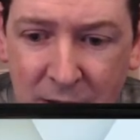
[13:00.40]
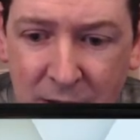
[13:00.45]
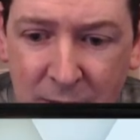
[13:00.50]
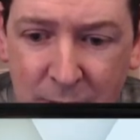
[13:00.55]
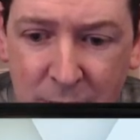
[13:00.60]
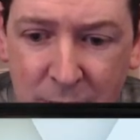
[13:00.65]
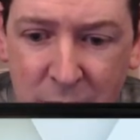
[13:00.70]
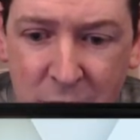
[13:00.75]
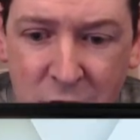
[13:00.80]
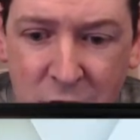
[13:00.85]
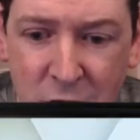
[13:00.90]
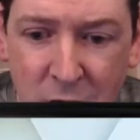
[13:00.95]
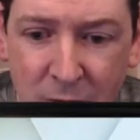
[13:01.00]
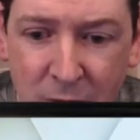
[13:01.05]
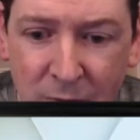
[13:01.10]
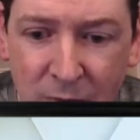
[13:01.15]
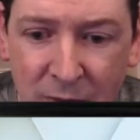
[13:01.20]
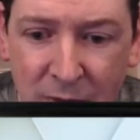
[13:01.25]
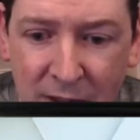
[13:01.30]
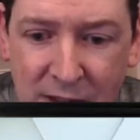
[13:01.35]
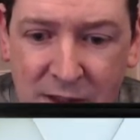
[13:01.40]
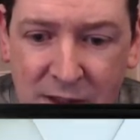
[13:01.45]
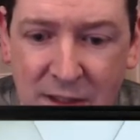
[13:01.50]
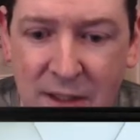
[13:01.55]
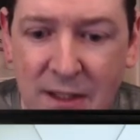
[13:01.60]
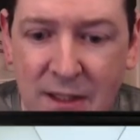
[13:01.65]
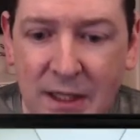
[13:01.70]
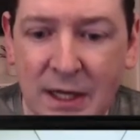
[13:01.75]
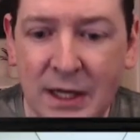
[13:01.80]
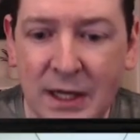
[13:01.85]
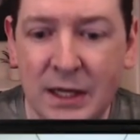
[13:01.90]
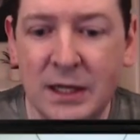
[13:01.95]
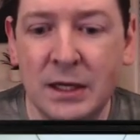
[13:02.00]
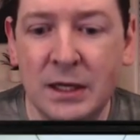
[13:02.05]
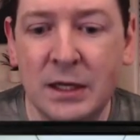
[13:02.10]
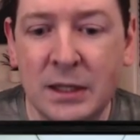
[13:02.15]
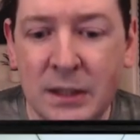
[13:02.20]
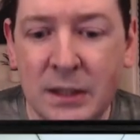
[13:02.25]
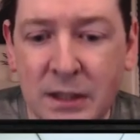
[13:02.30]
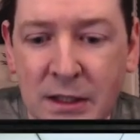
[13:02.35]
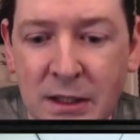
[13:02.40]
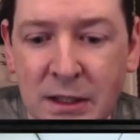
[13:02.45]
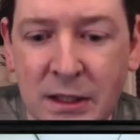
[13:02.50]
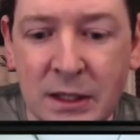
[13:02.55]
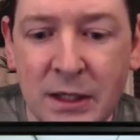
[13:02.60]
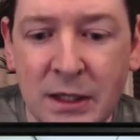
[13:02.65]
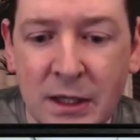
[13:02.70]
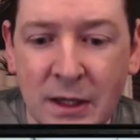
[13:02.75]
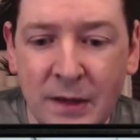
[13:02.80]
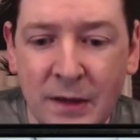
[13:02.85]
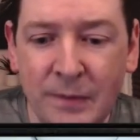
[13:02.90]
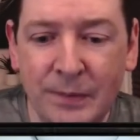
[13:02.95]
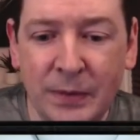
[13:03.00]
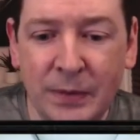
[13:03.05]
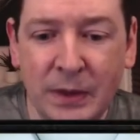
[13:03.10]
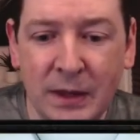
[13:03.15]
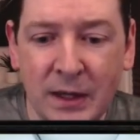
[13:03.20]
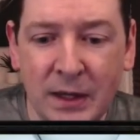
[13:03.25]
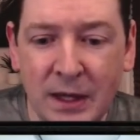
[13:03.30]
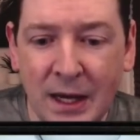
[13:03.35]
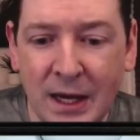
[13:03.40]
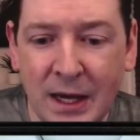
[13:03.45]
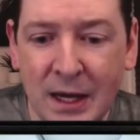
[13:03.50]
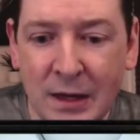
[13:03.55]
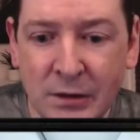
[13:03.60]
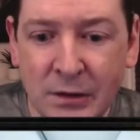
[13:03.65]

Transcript: merge conflict in our